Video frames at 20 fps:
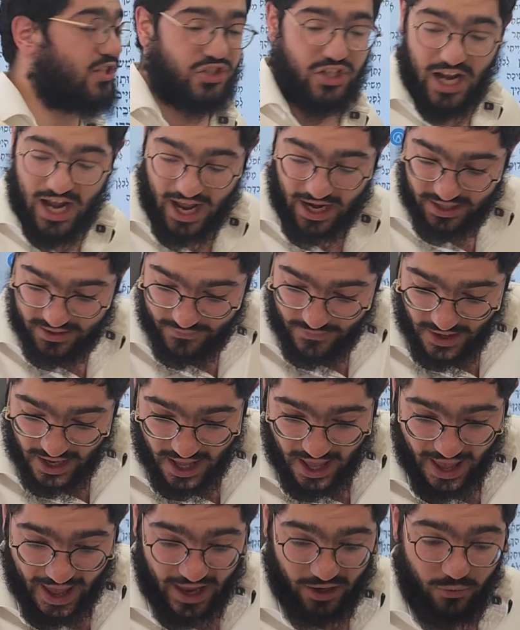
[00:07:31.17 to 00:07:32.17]
can.
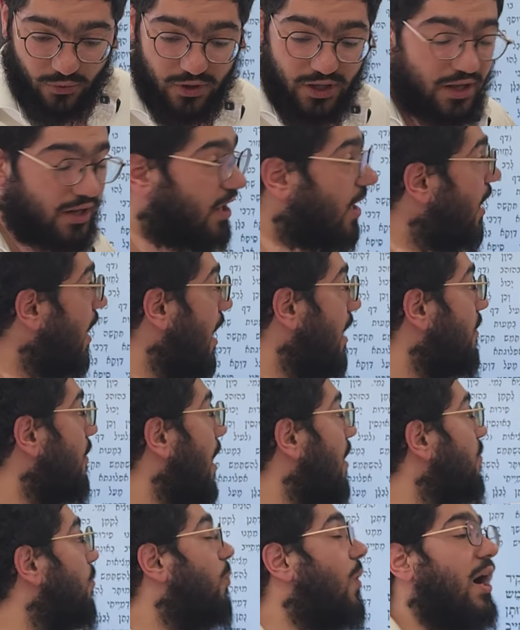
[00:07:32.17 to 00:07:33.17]

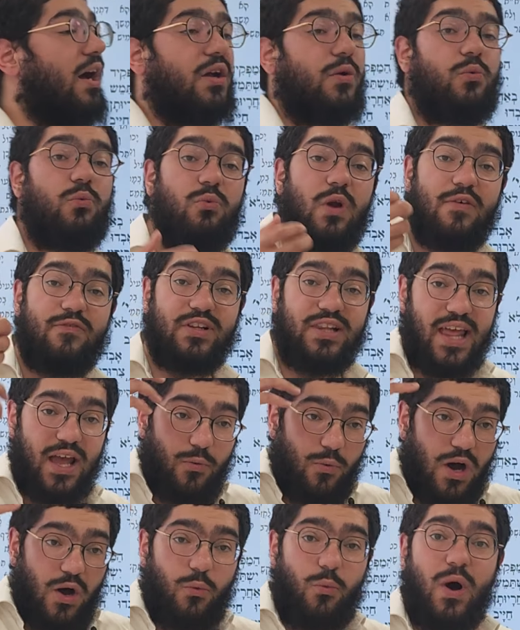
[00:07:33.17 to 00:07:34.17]
And
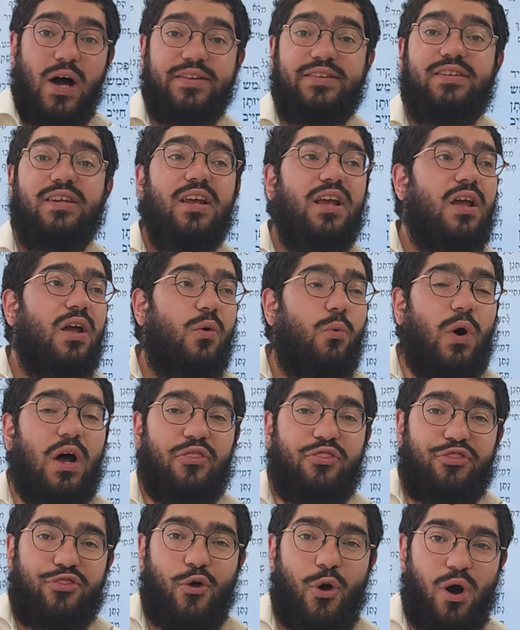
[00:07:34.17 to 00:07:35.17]

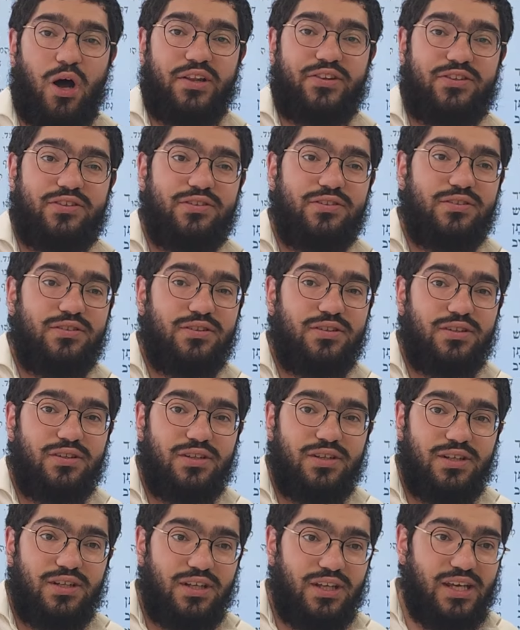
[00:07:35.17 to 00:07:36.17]
what thought
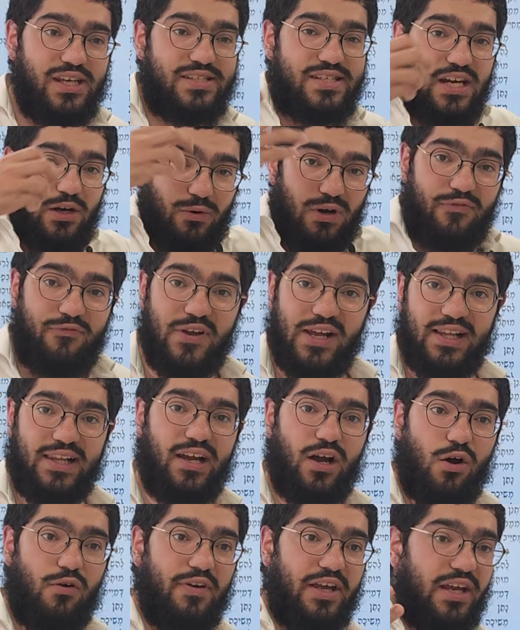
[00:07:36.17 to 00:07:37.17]
is he
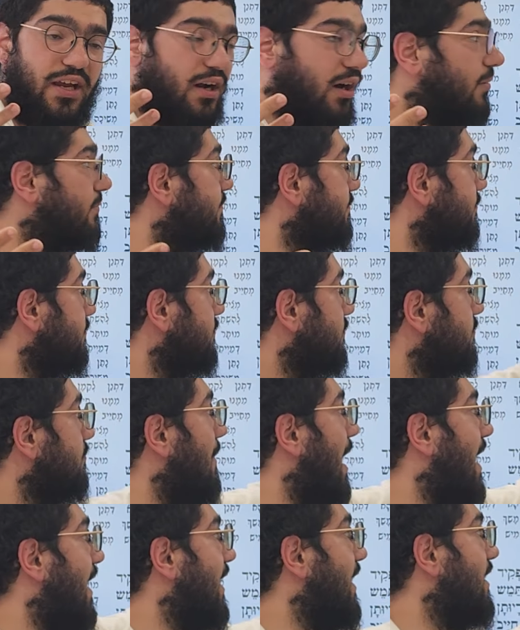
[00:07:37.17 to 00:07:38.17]
revealing over here?
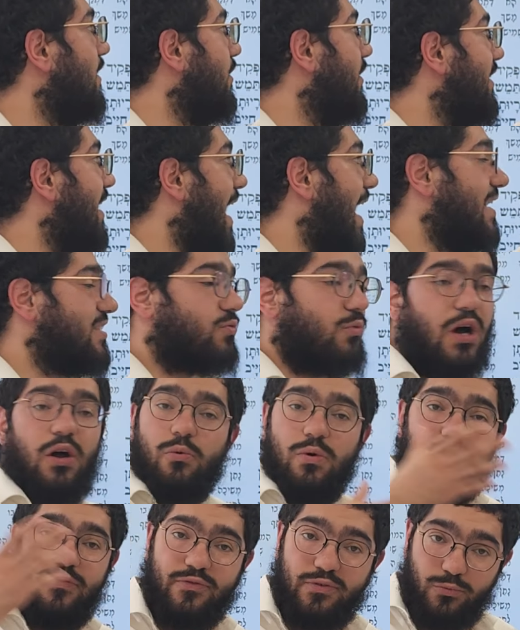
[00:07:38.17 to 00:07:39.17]
Ma gilui das,
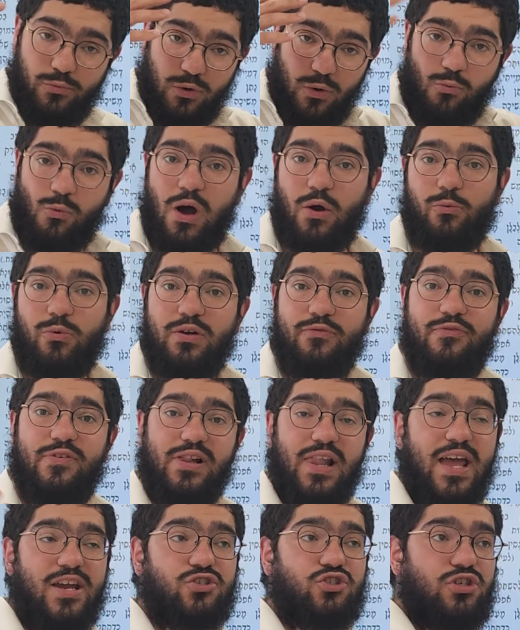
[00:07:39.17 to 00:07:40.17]
what
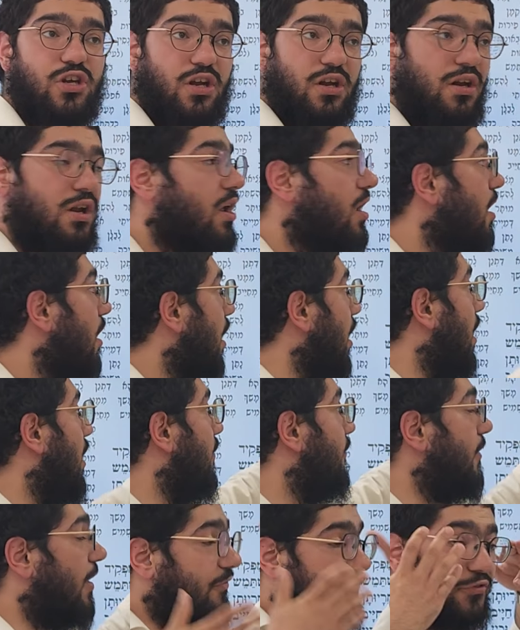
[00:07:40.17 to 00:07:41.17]
revelation
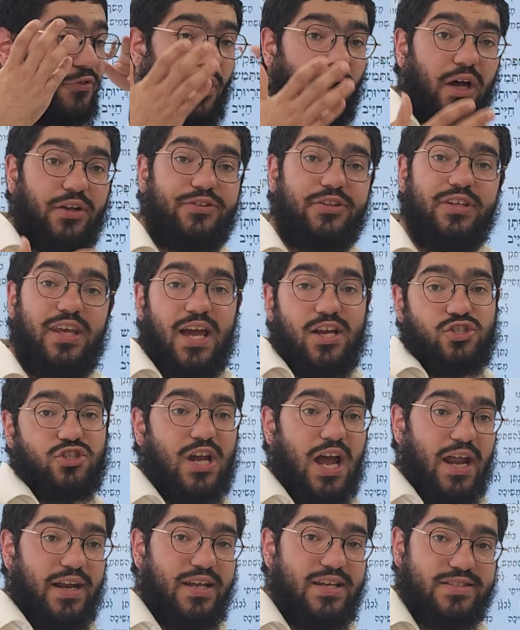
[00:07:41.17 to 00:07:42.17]
of thought,
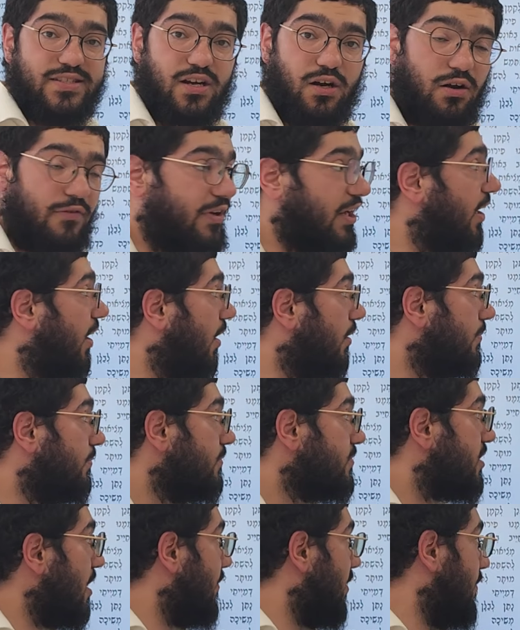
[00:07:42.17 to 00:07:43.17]
yeshkan, is there over here?
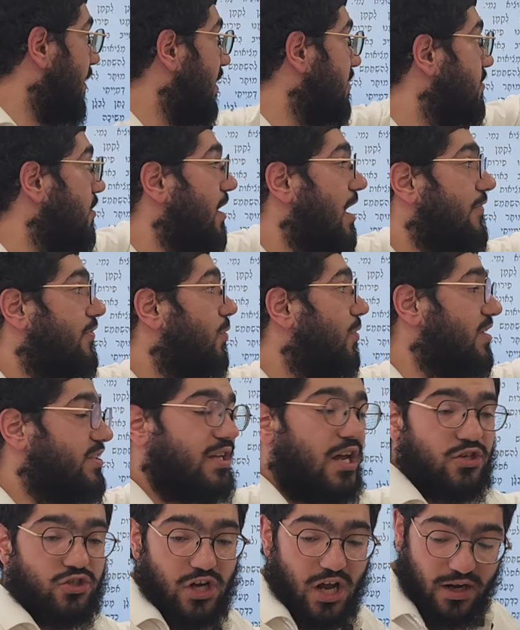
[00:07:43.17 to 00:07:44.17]
Some Gemaras don't have the words
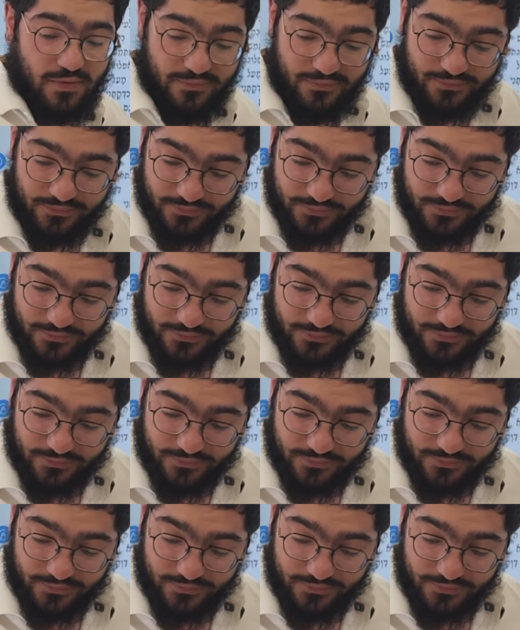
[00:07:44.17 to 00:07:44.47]
yeshkan.